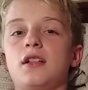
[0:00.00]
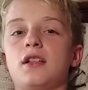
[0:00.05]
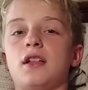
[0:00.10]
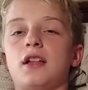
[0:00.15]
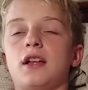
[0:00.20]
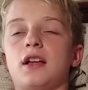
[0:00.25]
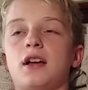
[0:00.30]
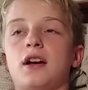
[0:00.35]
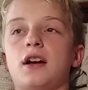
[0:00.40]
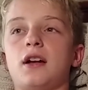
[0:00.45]

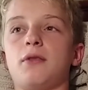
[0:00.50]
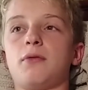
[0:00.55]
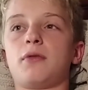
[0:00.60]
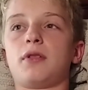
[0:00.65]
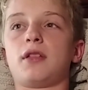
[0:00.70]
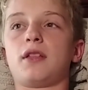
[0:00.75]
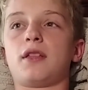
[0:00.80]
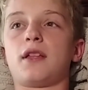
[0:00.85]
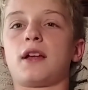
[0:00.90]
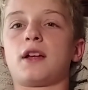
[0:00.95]
Like, I
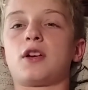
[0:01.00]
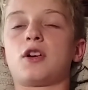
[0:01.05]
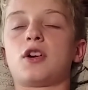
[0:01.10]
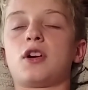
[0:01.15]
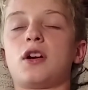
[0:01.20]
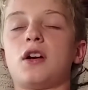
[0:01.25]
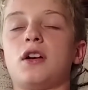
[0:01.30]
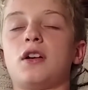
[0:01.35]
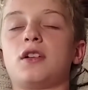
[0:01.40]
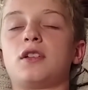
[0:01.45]
really like her
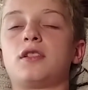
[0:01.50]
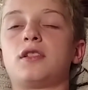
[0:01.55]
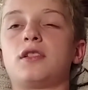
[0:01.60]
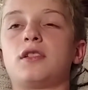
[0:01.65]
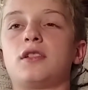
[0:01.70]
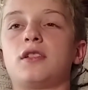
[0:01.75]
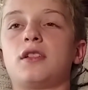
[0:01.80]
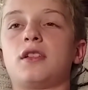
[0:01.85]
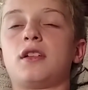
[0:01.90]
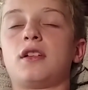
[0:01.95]
hugs.
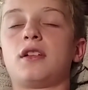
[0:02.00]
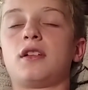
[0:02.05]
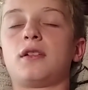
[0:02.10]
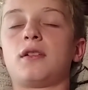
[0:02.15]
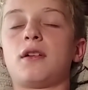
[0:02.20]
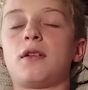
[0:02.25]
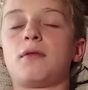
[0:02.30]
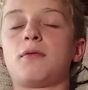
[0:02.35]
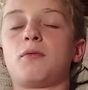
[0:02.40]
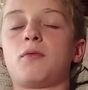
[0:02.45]
Uh,
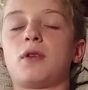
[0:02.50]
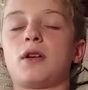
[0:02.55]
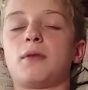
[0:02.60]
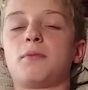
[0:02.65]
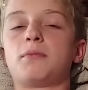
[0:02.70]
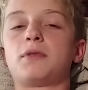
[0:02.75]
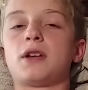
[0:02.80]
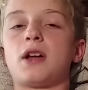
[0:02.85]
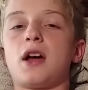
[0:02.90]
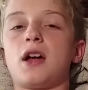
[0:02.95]
when
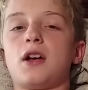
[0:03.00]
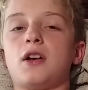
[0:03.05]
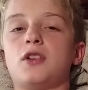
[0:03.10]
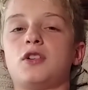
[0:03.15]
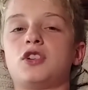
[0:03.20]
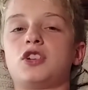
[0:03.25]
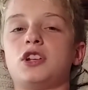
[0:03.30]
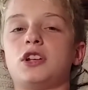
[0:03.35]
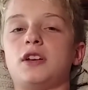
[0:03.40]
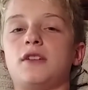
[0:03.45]
I'm
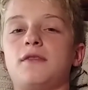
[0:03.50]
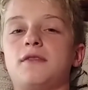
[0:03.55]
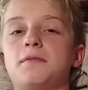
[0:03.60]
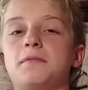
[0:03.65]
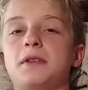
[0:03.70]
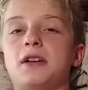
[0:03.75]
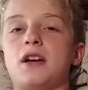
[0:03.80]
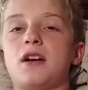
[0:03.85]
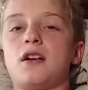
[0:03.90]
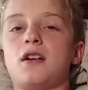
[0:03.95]
tired, she gives
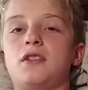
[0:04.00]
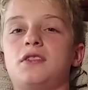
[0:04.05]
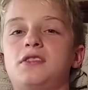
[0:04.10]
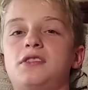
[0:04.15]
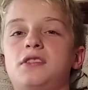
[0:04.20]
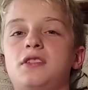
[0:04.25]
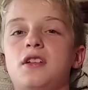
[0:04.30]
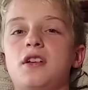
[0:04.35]
me hugs.